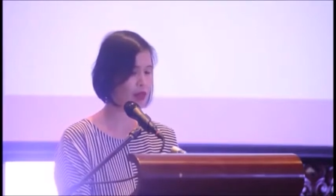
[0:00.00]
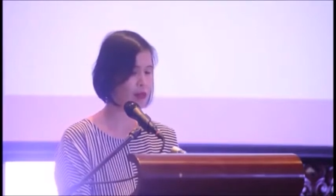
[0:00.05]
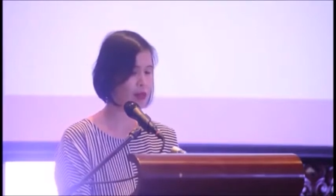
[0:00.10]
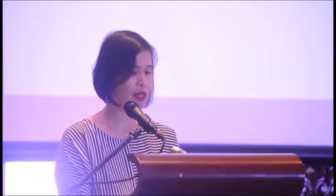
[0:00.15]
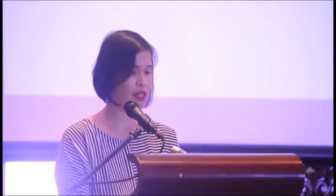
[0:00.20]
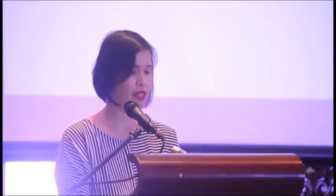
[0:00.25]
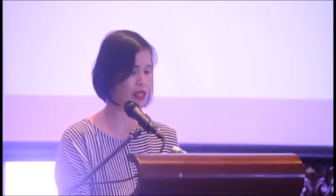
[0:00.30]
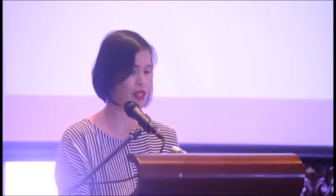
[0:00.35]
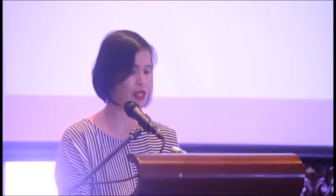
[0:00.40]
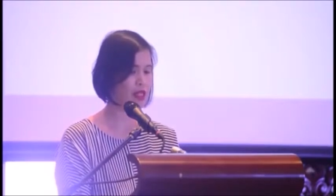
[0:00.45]
the
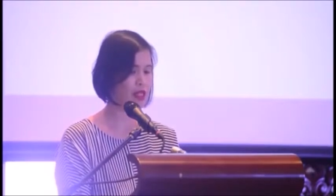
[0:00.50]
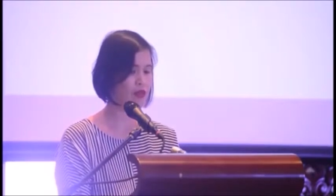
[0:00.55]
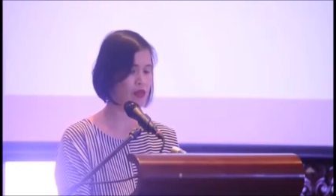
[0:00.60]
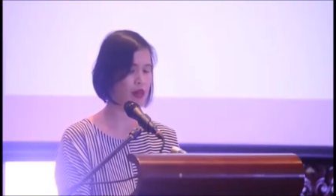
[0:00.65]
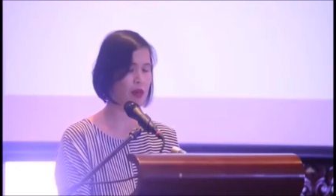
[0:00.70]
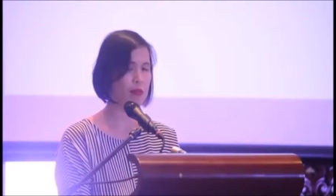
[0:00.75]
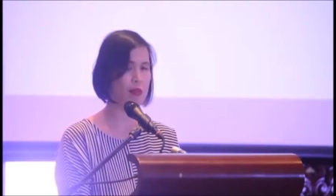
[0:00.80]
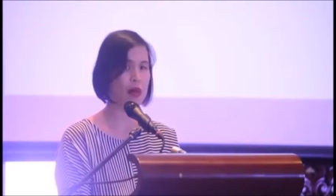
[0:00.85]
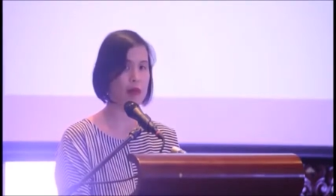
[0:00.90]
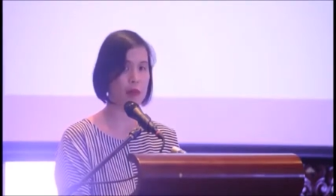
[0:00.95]
business
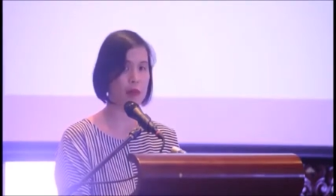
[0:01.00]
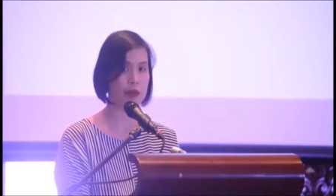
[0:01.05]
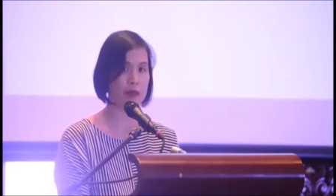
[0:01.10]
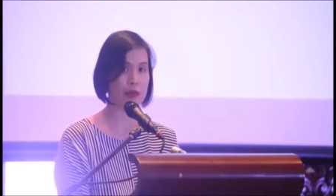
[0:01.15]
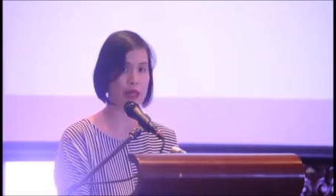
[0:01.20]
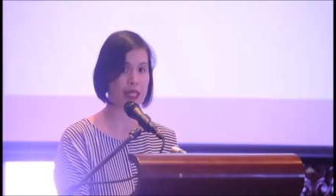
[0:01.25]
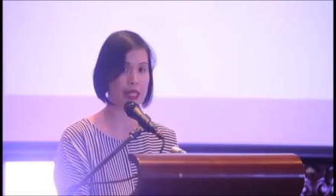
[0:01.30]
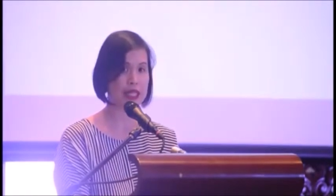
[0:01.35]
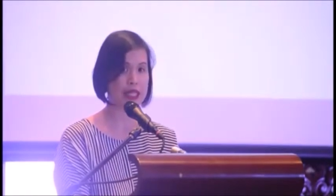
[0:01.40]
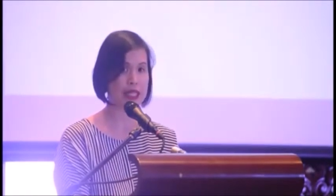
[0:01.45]
from humble
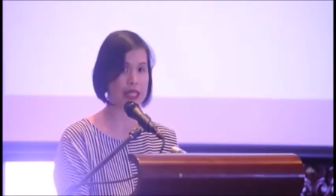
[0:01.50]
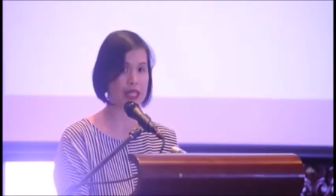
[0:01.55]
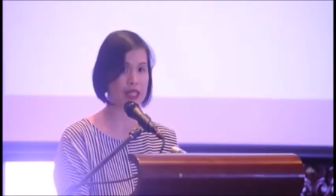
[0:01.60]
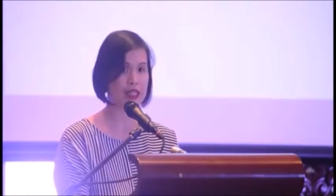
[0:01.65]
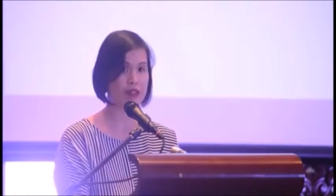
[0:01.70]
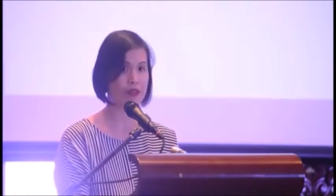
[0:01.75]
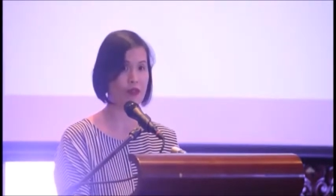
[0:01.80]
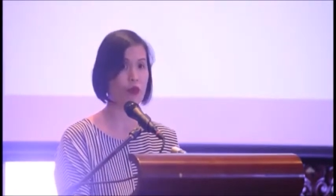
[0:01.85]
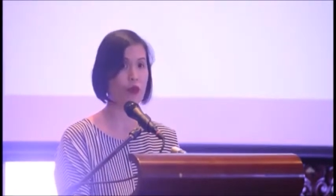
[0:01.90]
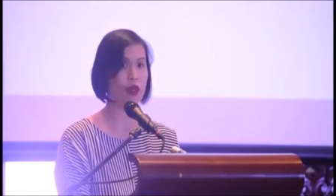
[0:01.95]

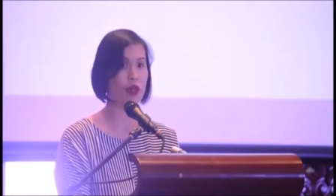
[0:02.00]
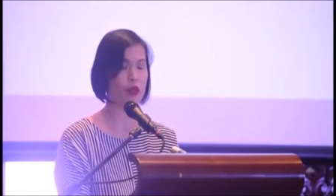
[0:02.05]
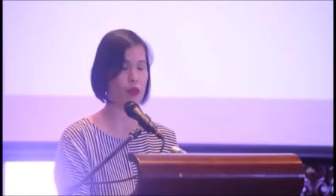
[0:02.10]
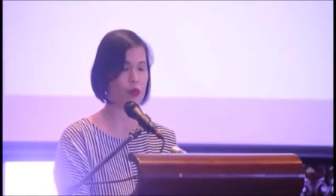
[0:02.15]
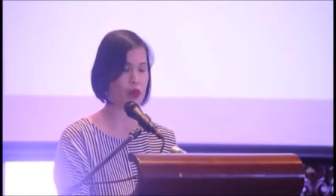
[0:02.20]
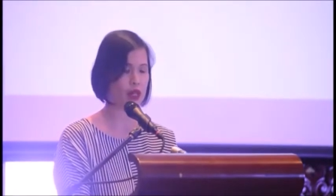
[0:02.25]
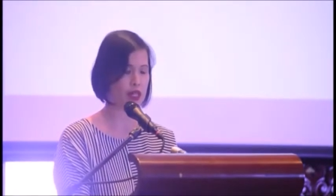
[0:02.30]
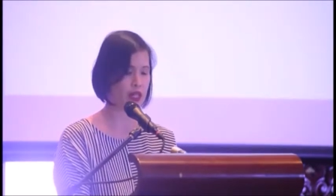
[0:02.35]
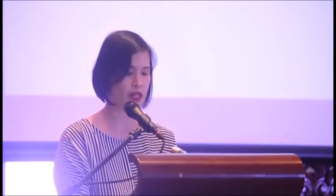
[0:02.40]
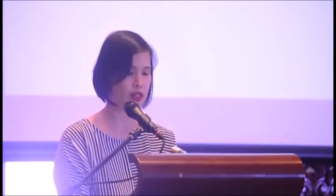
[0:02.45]
beginnings
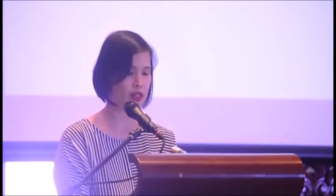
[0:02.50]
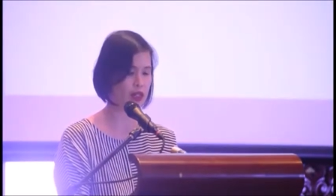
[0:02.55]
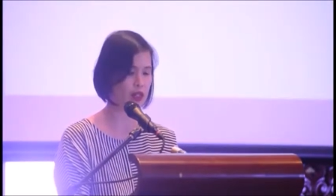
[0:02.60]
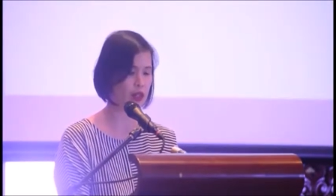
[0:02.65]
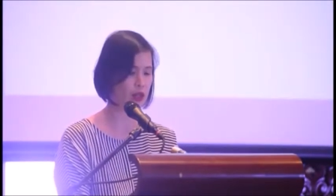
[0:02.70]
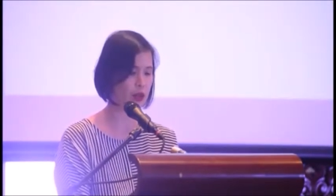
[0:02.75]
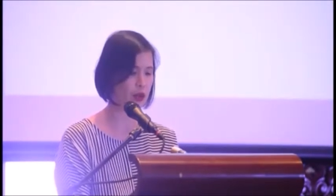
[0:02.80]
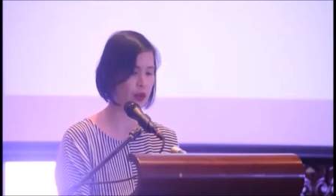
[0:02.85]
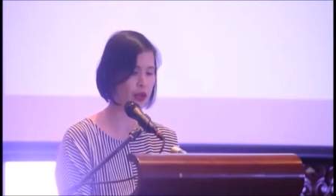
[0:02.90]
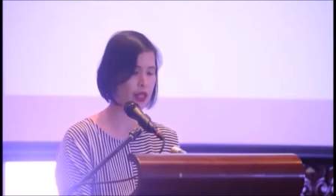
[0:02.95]
41 years
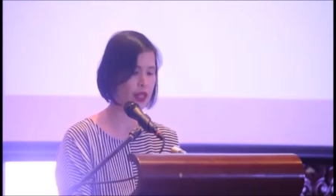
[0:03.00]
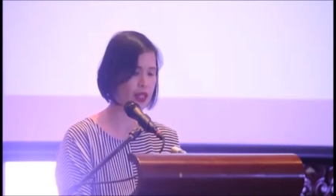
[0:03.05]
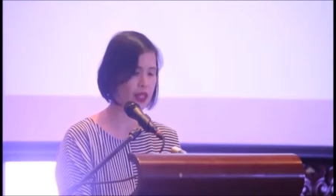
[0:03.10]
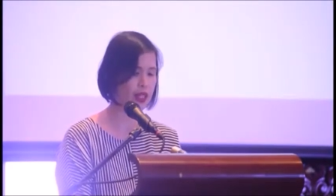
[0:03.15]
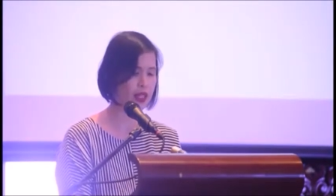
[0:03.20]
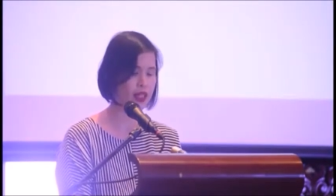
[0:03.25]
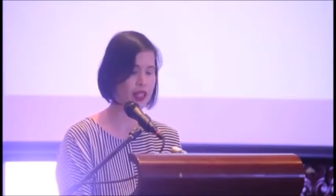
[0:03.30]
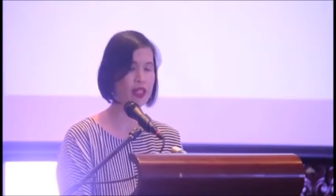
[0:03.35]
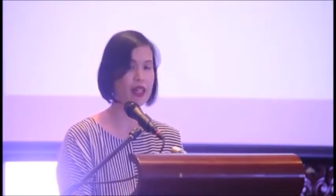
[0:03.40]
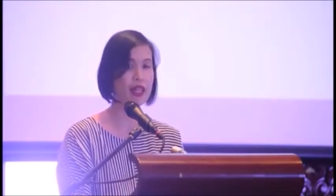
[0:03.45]
ago
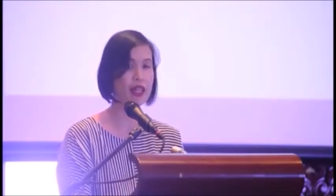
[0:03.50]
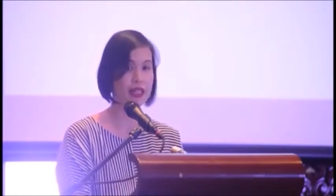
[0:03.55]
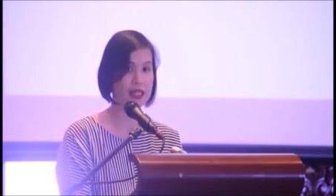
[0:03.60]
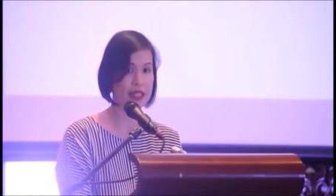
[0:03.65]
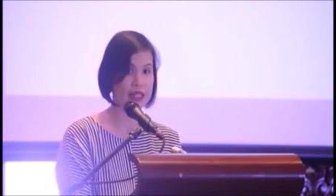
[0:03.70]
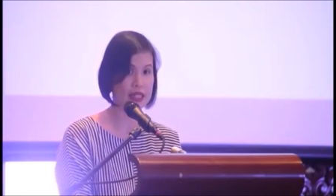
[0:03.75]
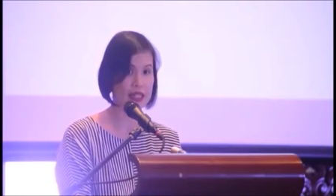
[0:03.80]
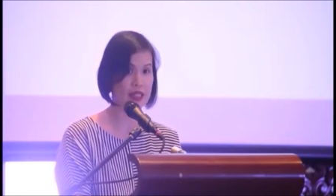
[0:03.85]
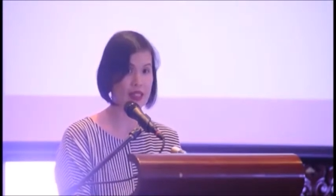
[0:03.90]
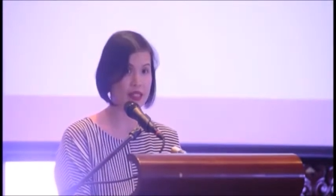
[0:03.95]
in
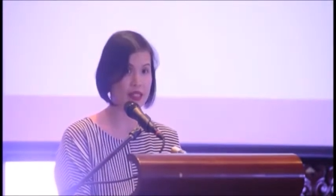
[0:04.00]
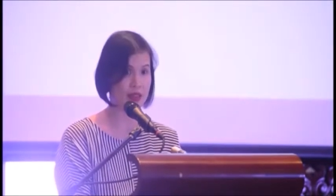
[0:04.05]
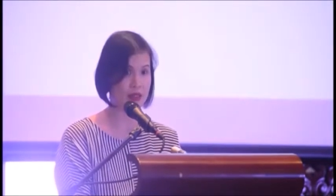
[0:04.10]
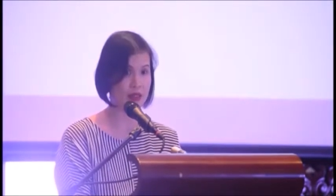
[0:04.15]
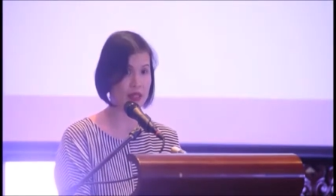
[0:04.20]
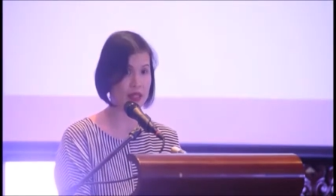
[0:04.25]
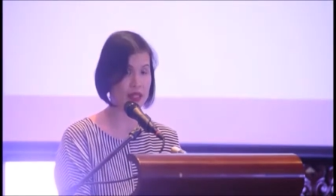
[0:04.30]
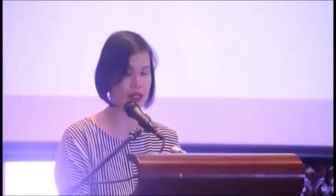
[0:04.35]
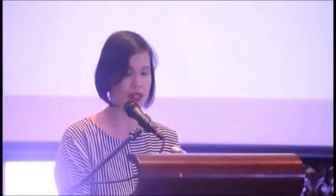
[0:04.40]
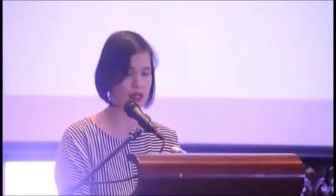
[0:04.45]

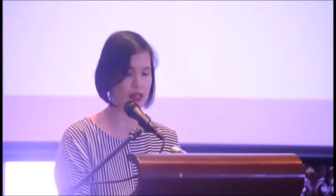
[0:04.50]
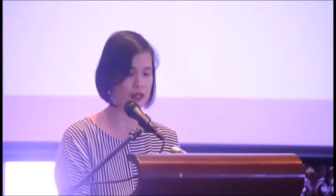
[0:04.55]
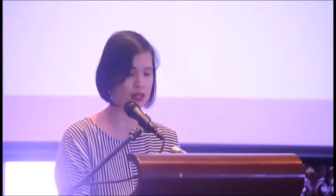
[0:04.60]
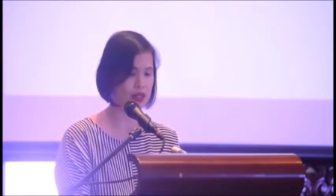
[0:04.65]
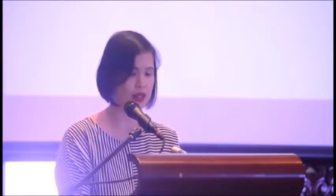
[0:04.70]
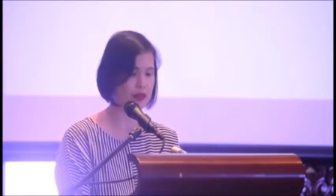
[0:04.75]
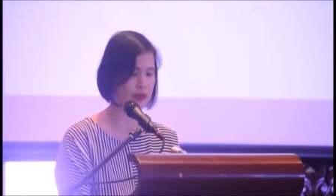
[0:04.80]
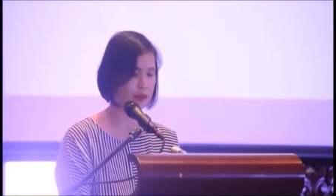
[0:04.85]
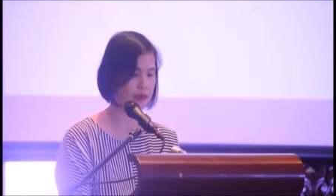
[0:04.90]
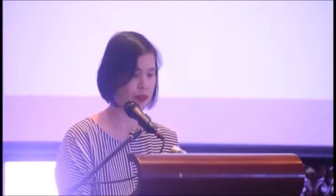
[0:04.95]

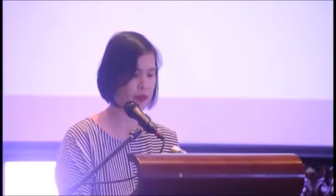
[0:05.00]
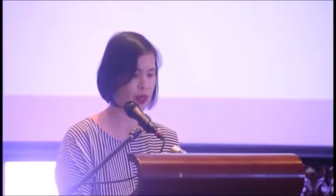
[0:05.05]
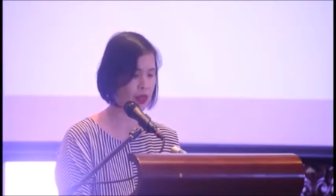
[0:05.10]
1977